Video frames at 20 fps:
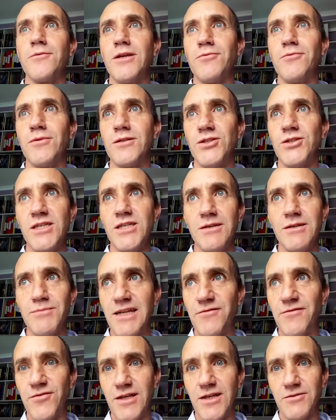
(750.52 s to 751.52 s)
She
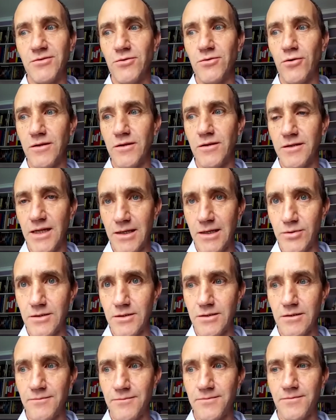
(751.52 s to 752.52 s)
made friends with all the
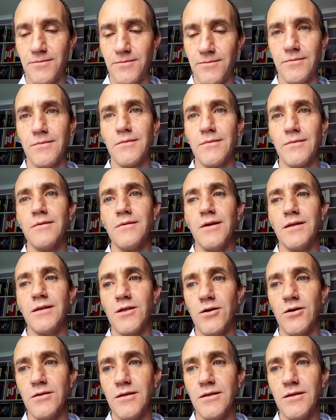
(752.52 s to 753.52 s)
neighbors and
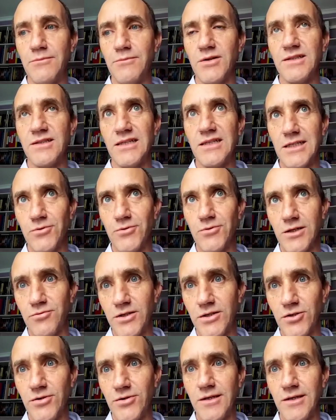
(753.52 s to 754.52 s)
told the neighbors, this is what
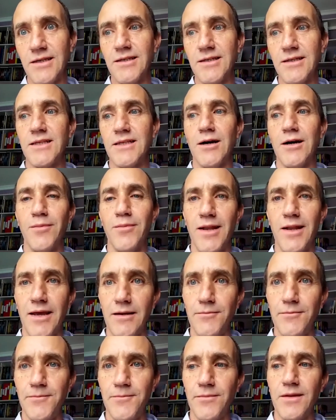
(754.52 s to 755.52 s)
we're doing, this is our
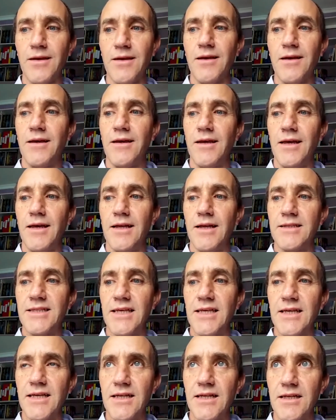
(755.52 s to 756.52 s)
plan. And
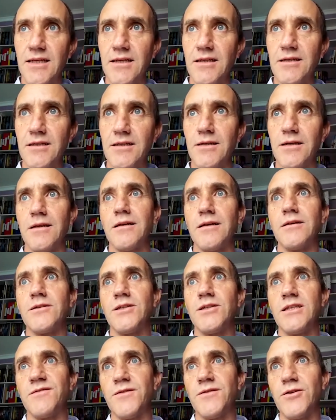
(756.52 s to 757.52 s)
secondly,
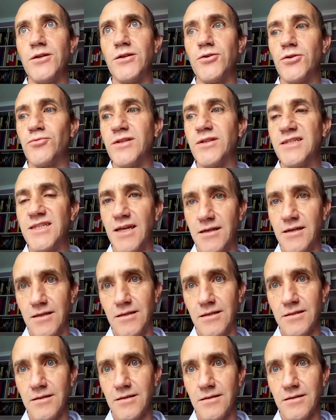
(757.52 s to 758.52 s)
she's very good with
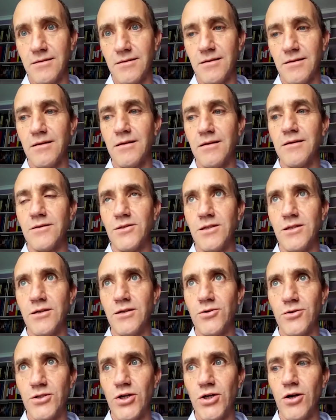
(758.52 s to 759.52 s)
tenants. She
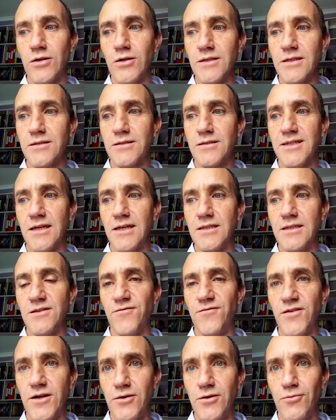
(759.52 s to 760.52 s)
controls tenants
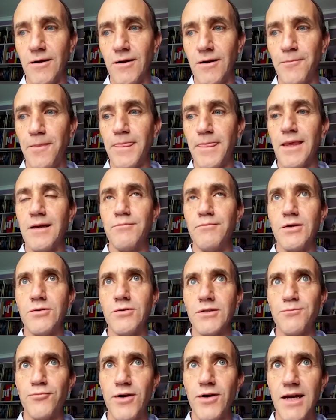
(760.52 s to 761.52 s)
very well.
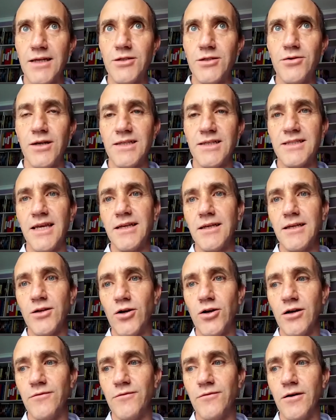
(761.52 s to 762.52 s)
Because prior to us taking
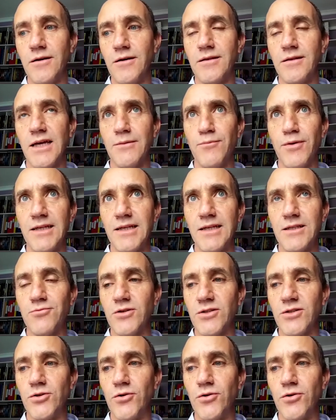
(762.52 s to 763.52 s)
over, that place
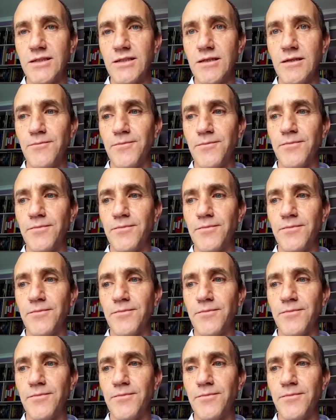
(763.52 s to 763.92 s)
was noisy.